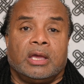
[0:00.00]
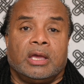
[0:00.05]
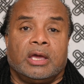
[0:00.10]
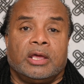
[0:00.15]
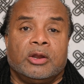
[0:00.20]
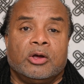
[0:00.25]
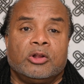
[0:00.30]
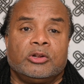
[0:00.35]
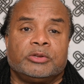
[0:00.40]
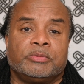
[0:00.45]

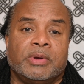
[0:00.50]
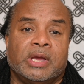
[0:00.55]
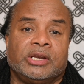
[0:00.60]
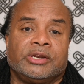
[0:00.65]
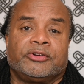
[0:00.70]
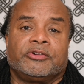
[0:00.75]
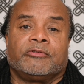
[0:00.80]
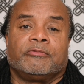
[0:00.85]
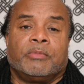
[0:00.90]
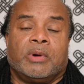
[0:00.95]
An old
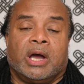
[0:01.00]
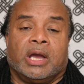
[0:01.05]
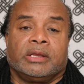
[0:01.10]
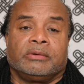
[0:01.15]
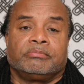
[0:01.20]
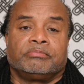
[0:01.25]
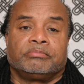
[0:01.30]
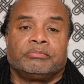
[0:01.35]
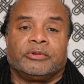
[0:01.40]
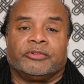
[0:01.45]
mentor of
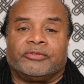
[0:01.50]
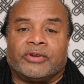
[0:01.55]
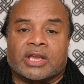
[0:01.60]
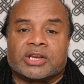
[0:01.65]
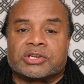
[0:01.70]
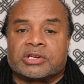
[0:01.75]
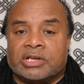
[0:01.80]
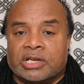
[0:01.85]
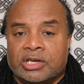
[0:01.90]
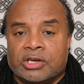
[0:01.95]
mine,
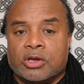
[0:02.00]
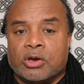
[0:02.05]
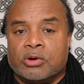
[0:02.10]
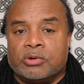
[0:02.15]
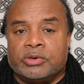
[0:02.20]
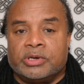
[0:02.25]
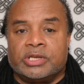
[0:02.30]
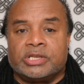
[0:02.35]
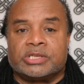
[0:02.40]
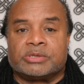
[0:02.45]
affectionately
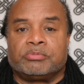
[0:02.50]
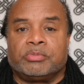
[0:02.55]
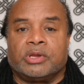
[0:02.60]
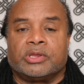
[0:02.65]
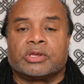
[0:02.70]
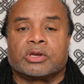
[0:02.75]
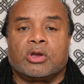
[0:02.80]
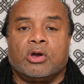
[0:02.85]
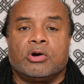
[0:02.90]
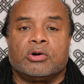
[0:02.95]
known as
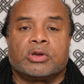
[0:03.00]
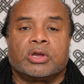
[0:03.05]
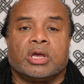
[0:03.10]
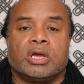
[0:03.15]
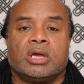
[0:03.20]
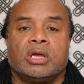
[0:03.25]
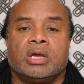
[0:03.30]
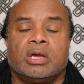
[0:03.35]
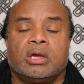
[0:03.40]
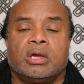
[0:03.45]
Brother
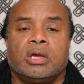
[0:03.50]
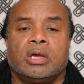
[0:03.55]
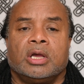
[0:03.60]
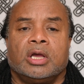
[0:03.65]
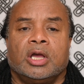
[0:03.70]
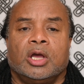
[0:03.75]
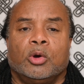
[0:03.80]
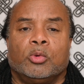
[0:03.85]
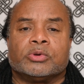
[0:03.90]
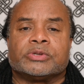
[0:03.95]
Coker,
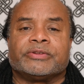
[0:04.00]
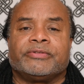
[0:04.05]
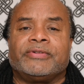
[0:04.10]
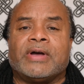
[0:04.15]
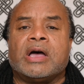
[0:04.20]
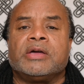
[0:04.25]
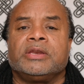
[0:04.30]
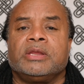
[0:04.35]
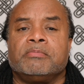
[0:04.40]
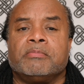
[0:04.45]
was a
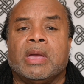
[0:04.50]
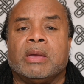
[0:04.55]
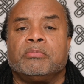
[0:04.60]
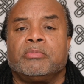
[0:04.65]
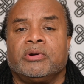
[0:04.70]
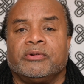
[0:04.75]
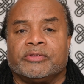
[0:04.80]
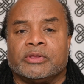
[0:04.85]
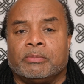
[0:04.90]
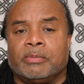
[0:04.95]
founding
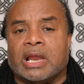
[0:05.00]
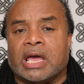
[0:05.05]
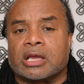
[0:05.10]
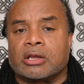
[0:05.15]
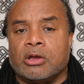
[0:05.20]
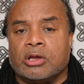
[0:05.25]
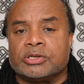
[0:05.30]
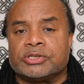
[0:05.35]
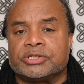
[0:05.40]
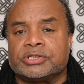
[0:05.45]
member of the Black
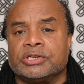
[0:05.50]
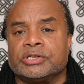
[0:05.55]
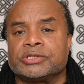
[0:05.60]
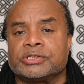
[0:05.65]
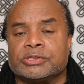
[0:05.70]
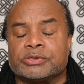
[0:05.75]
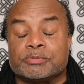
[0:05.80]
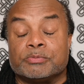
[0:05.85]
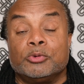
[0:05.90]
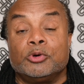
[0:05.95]

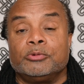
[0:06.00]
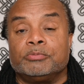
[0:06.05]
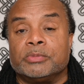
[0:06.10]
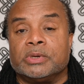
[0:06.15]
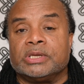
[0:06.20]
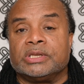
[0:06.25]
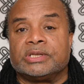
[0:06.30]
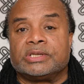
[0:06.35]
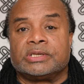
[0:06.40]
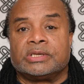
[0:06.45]
Consciousness
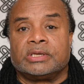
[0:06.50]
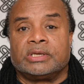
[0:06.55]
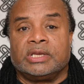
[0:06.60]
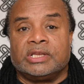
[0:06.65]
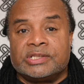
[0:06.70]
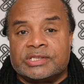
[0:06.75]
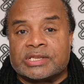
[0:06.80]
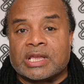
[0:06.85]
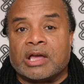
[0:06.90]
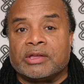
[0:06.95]
movement
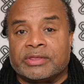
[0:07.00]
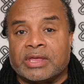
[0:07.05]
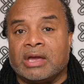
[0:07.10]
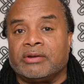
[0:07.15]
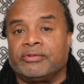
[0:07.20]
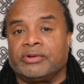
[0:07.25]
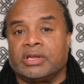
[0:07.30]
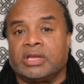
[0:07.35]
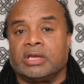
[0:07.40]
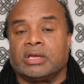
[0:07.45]
in South
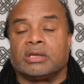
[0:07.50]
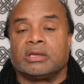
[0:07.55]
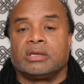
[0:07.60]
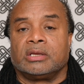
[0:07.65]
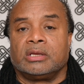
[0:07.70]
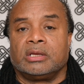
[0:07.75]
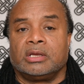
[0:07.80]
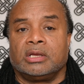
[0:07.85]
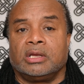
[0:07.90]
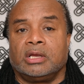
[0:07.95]
Africa,
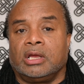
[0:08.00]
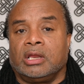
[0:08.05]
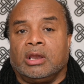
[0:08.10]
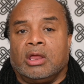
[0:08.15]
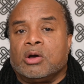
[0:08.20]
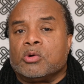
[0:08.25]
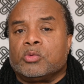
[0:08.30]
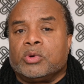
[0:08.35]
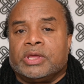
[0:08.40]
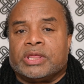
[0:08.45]

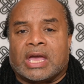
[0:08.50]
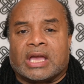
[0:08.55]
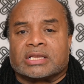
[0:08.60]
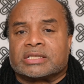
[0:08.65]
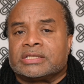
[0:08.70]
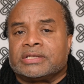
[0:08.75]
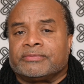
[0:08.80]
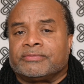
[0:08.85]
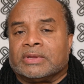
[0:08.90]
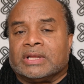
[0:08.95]
along with
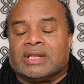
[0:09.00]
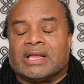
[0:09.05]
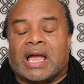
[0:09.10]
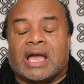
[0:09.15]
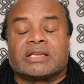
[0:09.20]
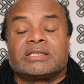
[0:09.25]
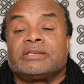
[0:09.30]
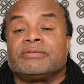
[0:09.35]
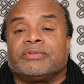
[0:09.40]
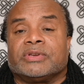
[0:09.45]

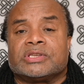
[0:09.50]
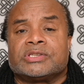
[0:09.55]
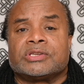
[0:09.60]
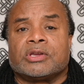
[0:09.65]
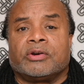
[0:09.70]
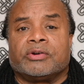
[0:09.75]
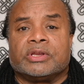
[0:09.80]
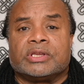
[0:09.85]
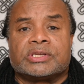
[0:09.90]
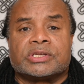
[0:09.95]
activists
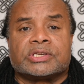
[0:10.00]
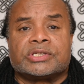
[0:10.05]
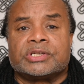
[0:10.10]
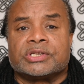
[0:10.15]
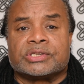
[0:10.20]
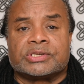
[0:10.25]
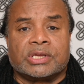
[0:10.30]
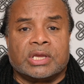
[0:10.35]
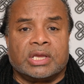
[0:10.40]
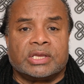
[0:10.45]
such
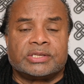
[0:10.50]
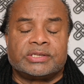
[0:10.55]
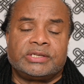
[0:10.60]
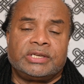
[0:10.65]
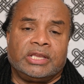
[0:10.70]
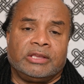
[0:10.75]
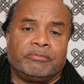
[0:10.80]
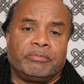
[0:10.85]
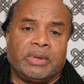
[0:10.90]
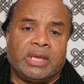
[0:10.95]
as
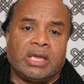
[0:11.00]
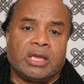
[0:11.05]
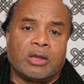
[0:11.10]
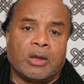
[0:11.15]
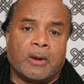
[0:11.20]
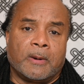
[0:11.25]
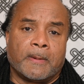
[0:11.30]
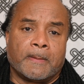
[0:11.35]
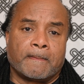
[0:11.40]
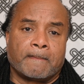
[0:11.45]
Steve
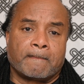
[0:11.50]
Biko.